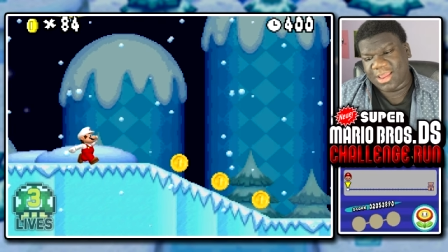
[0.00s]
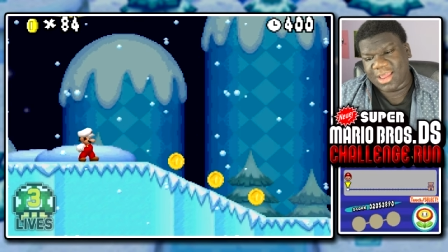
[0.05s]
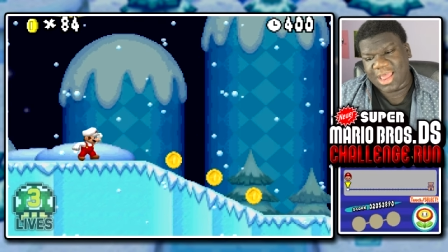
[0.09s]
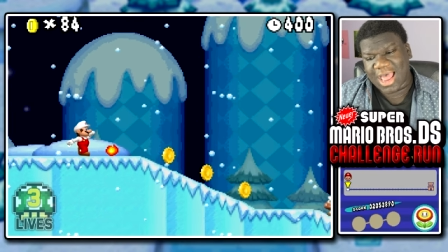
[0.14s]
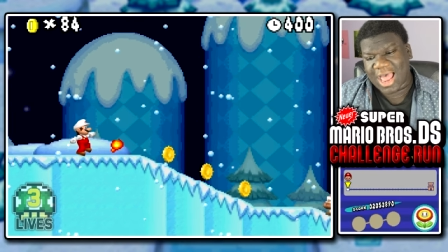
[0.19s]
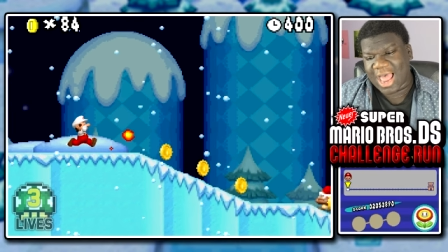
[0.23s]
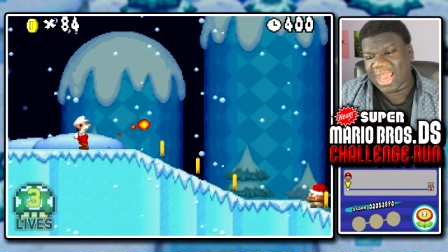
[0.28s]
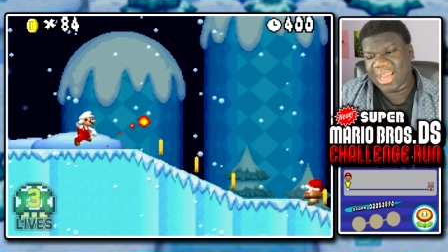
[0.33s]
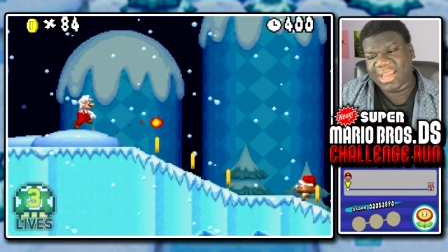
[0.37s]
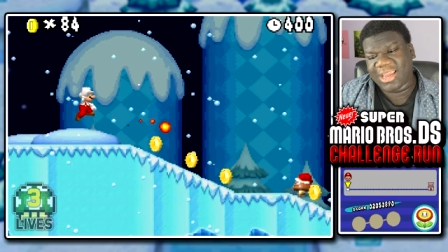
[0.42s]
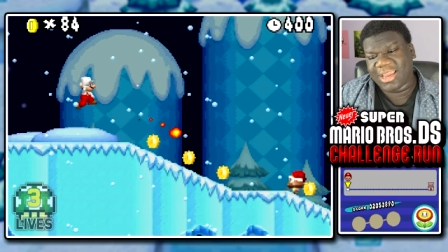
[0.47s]

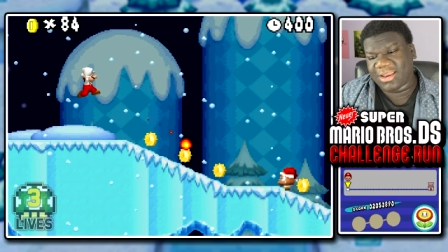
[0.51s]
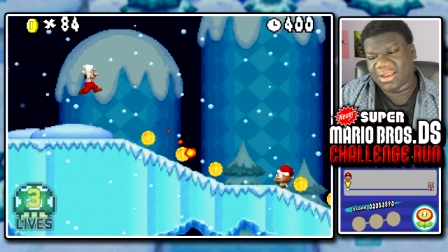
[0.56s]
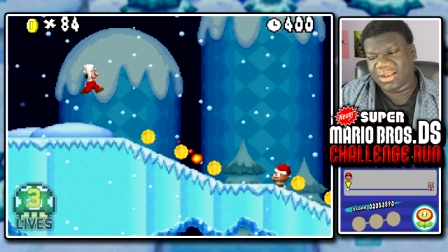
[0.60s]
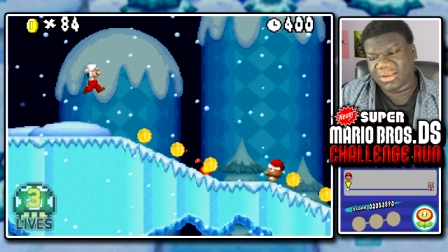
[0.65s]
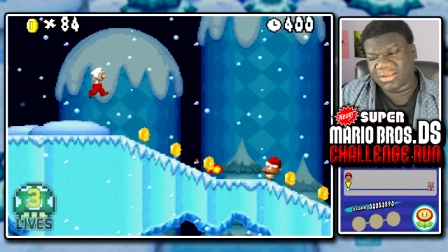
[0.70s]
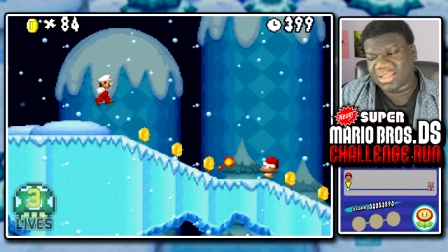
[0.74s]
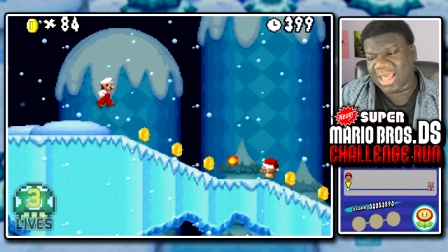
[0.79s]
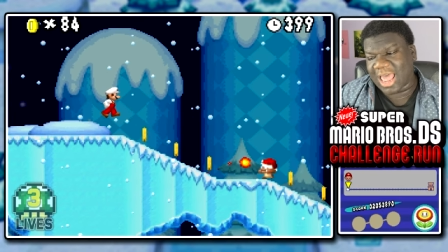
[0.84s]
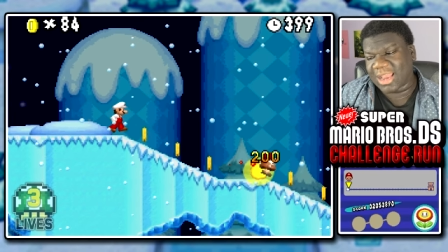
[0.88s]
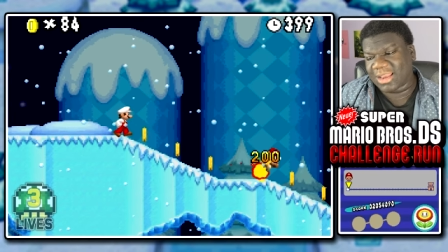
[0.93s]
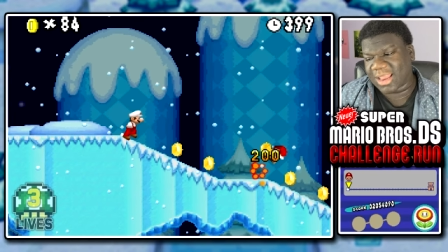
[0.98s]
I,
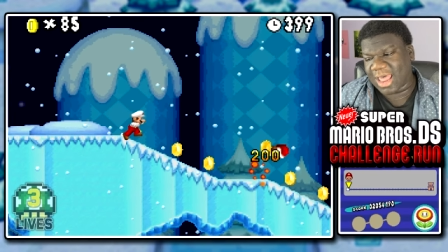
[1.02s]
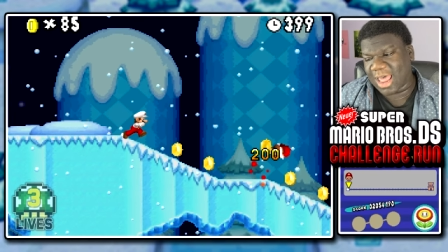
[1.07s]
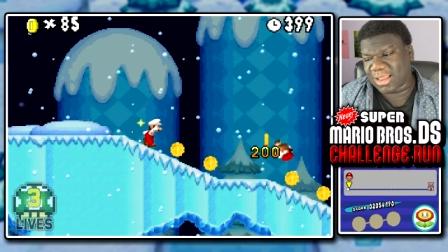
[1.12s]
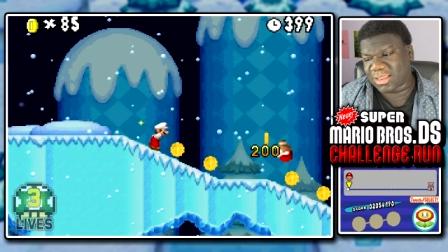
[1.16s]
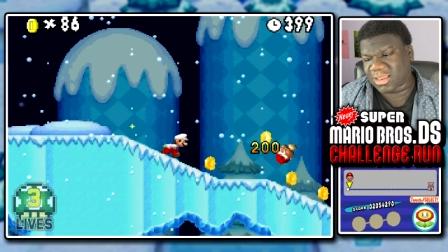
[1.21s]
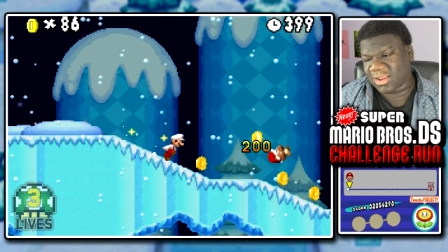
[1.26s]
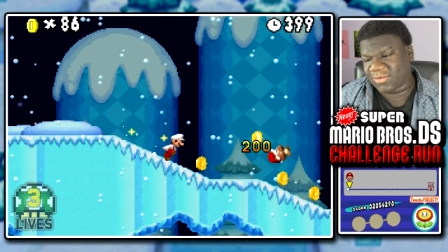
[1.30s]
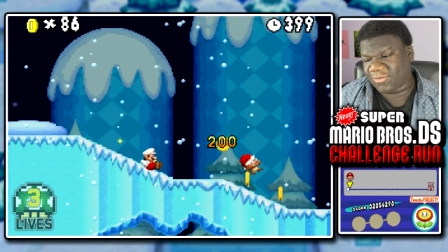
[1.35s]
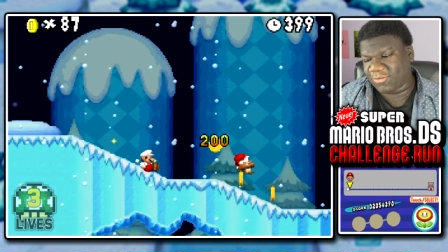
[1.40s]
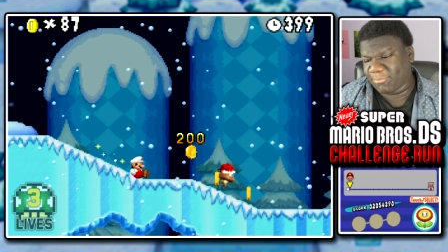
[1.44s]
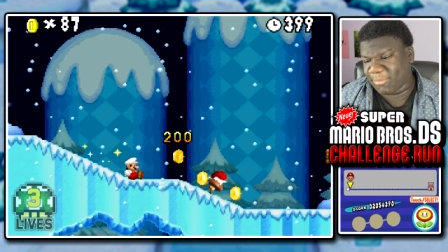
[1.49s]
that last
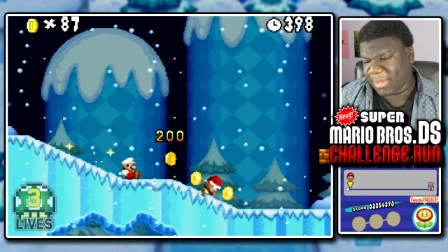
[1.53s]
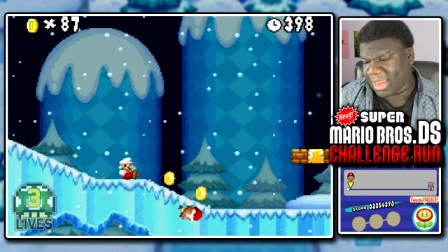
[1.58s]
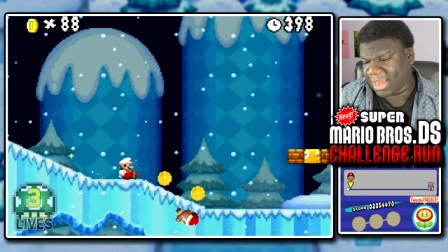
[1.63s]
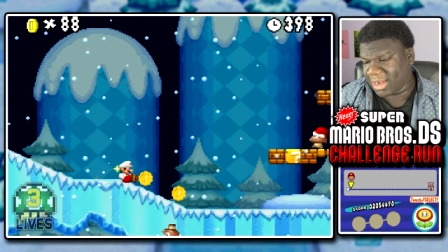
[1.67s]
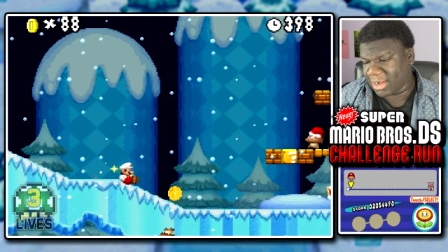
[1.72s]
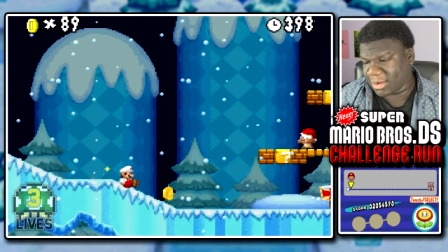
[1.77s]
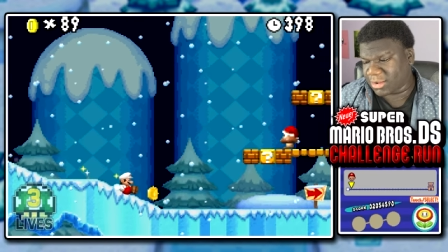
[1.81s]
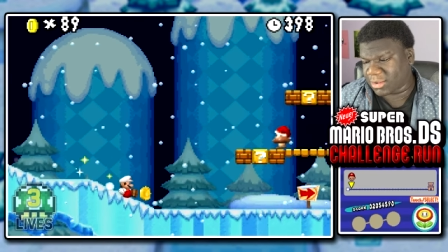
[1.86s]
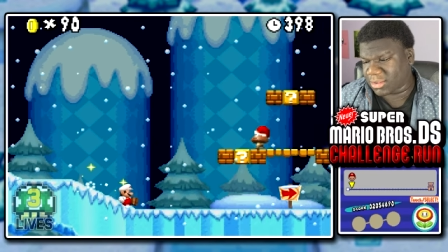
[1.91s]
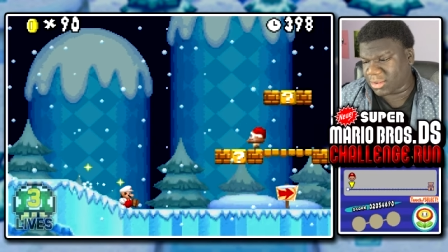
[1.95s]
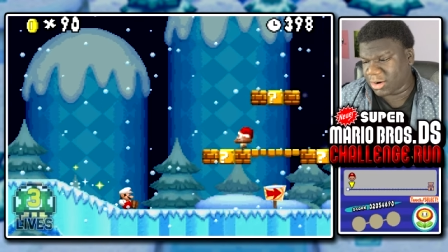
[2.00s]
level made
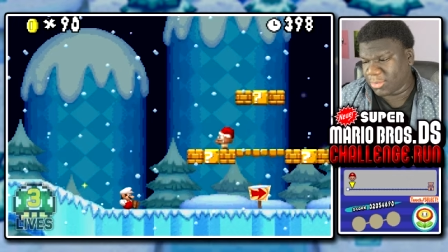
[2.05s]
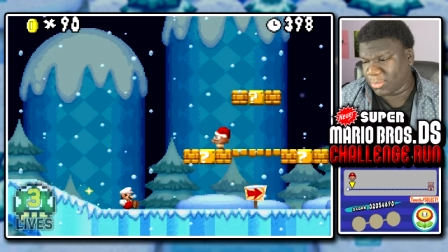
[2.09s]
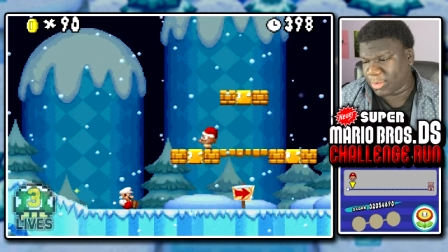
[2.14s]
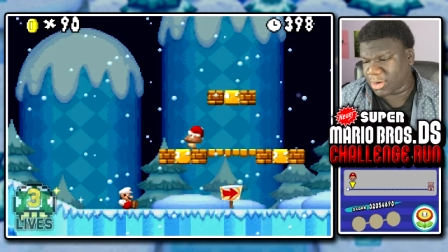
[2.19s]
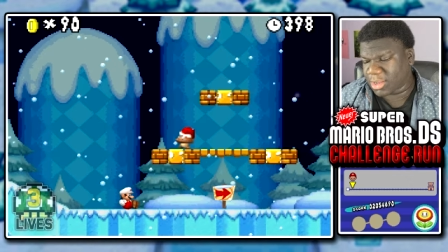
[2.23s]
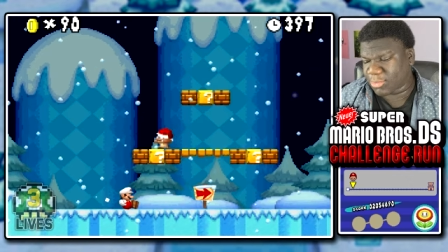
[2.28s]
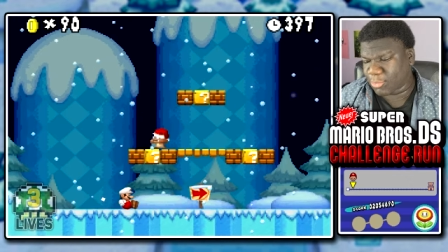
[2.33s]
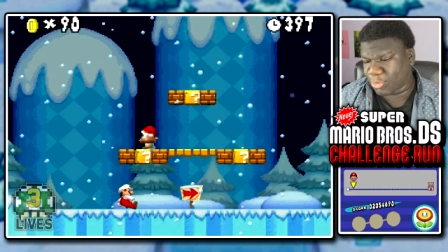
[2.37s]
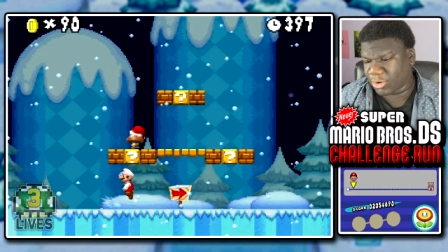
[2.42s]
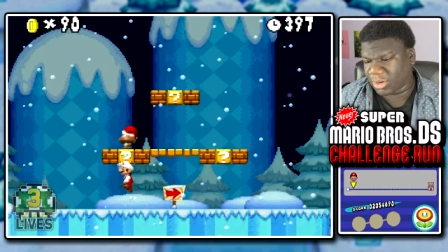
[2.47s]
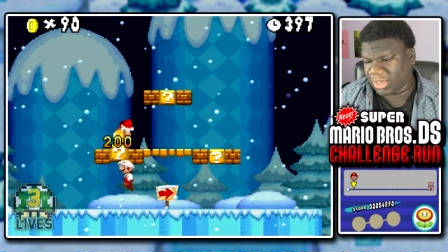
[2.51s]
it so
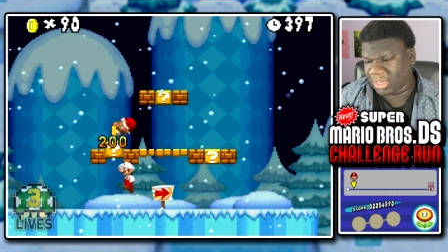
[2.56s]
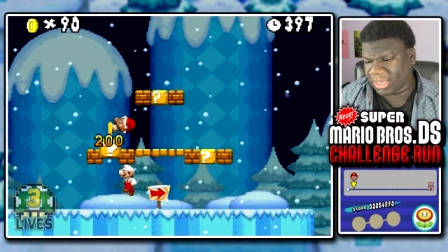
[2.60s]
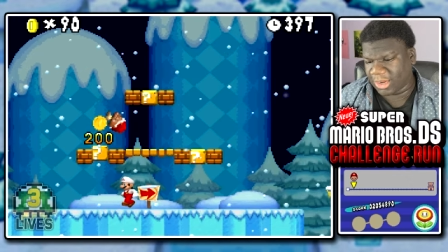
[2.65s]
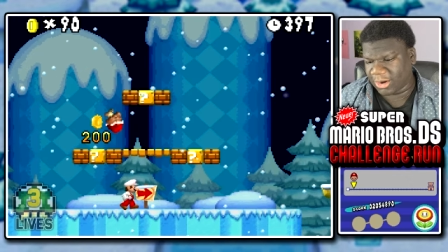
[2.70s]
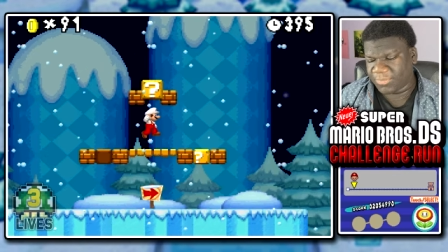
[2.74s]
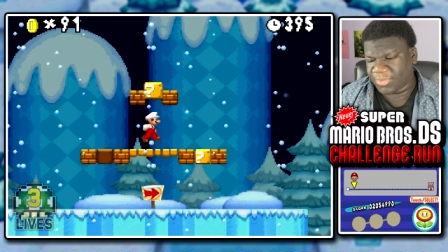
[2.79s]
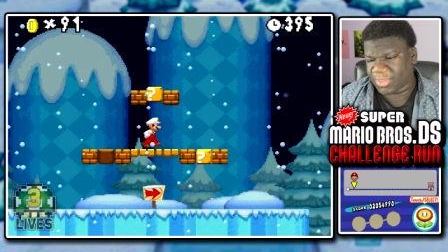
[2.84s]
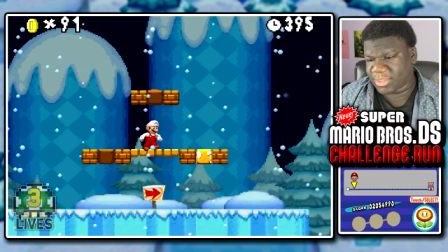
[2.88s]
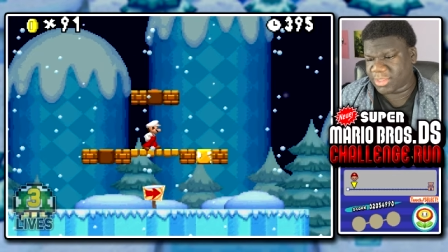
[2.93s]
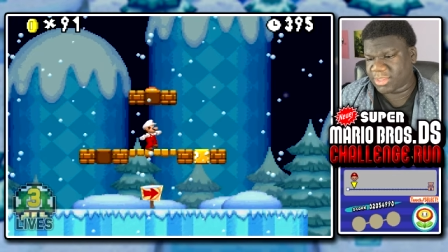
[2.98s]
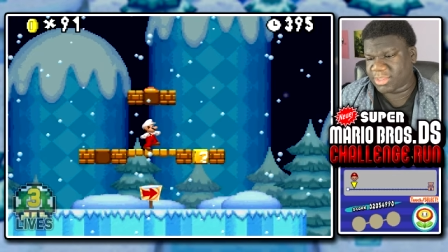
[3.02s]
much more
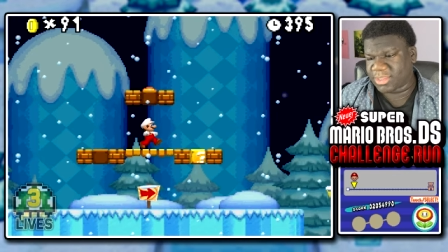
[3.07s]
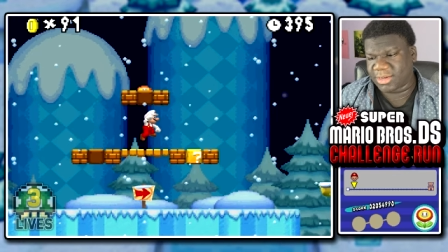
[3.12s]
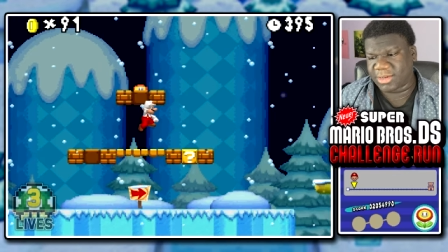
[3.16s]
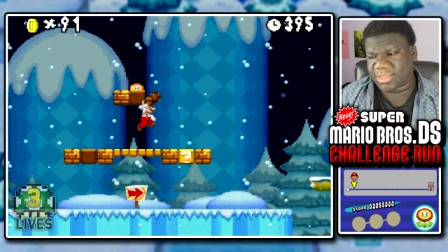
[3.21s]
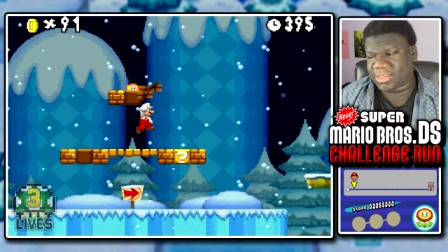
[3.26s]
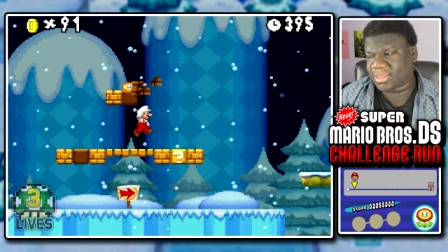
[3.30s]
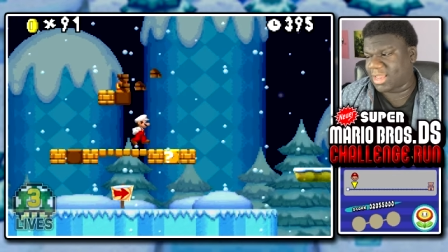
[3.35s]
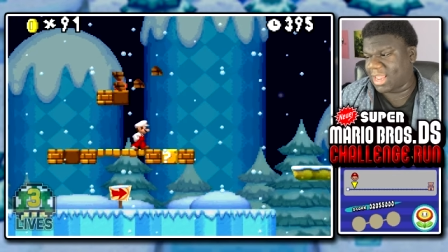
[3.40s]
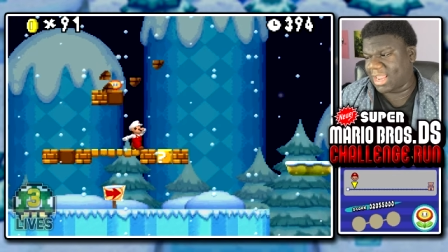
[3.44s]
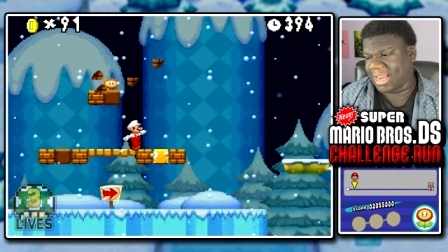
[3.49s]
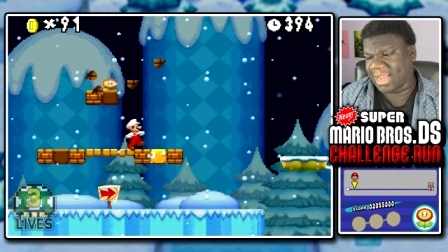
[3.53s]
clear. This is
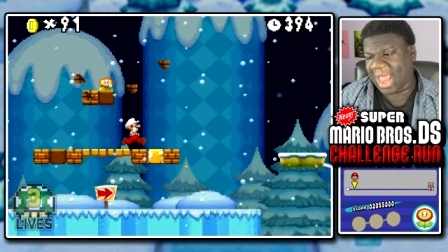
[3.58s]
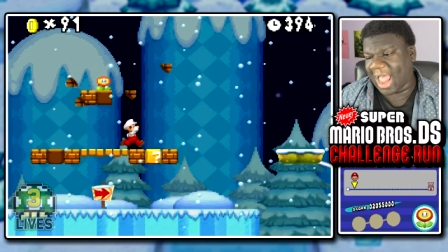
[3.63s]
insane.